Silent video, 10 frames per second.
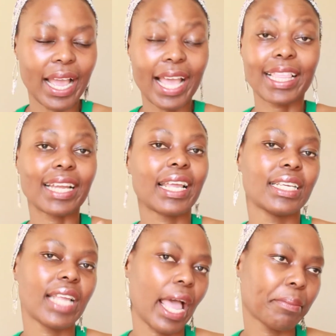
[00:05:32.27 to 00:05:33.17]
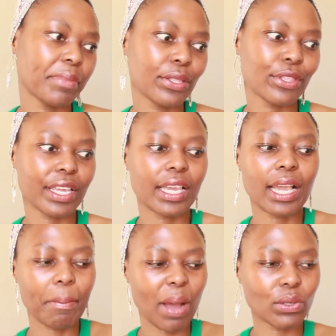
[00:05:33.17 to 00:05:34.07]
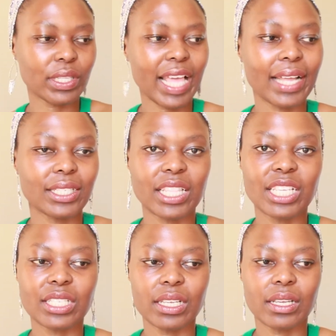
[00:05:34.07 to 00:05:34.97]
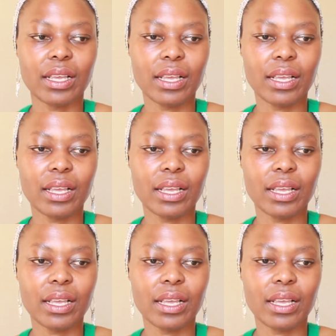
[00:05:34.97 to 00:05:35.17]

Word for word: And that it had me thinking about that there's a,